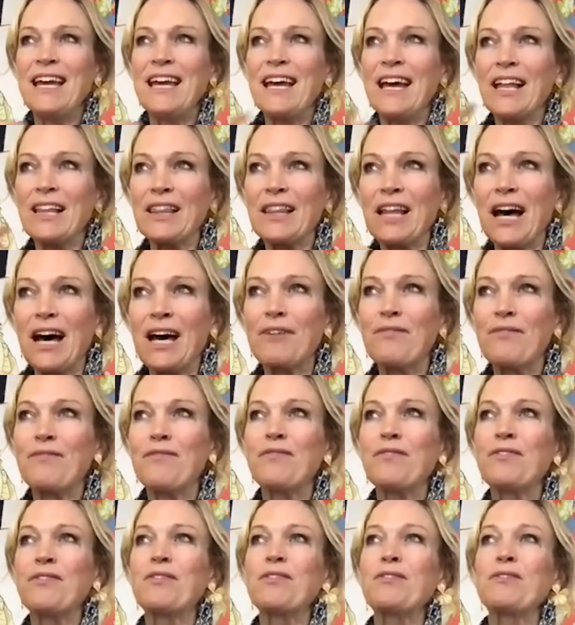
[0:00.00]
a lot of
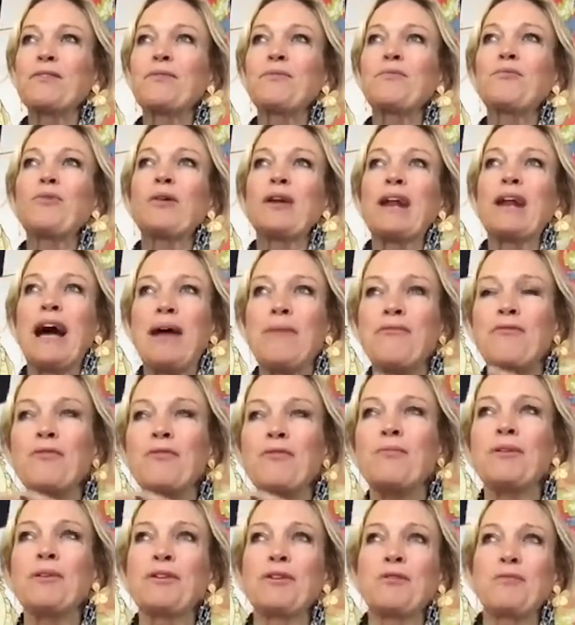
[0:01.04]
what I'm
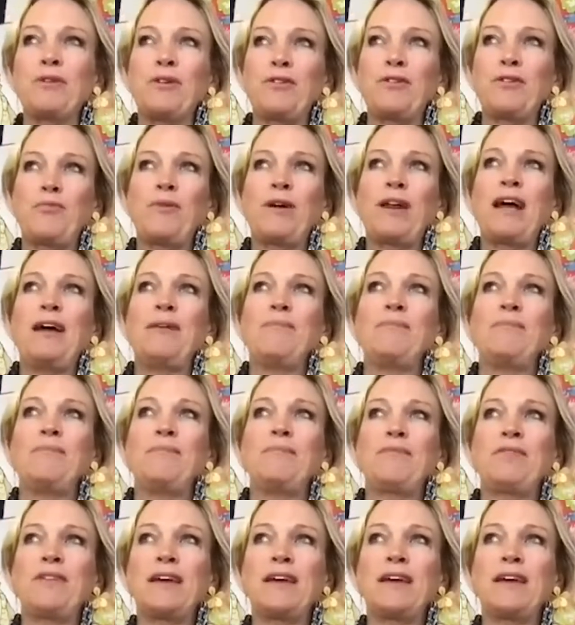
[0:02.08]
familiar with when I'm